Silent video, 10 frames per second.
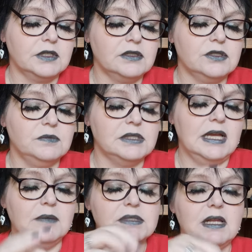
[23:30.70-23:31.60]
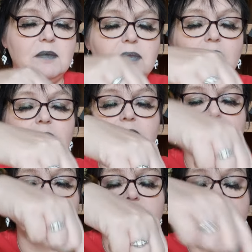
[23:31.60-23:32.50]
Sometimes I'll
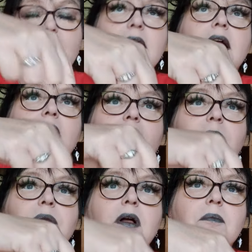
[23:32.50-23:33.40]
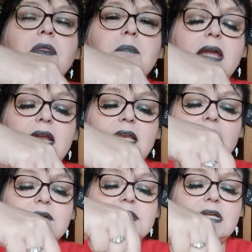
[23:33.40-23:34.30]
pop the bay
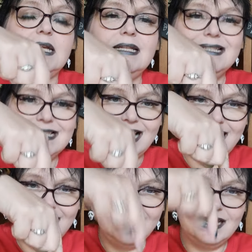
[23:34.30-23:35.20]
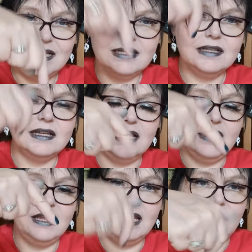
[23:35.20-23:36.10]
leaves inside
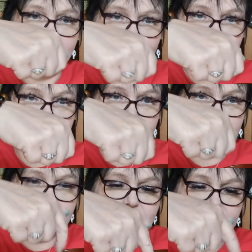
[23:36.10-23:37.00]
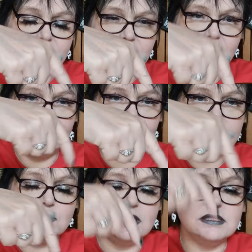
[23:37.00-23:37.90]
and then light the candle
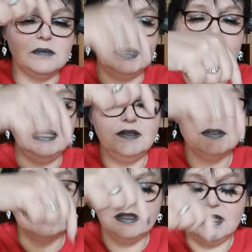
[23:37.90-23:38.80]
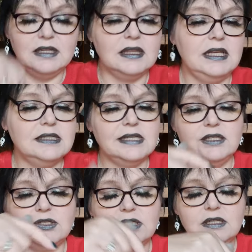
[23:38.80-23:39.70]
as well as the bay leaf, so that the
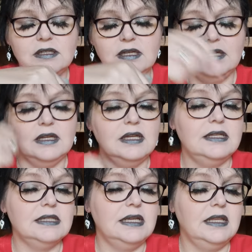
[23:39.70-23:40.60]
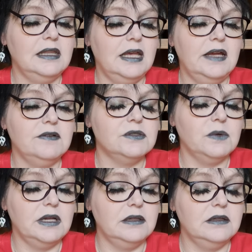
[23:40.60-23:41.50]
intention is lit in there as
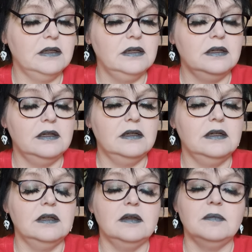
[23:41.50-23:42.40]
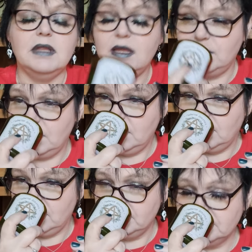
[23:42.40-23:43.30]
well. They're
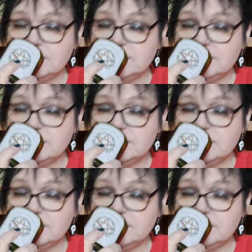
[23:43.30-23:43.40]
beautiful.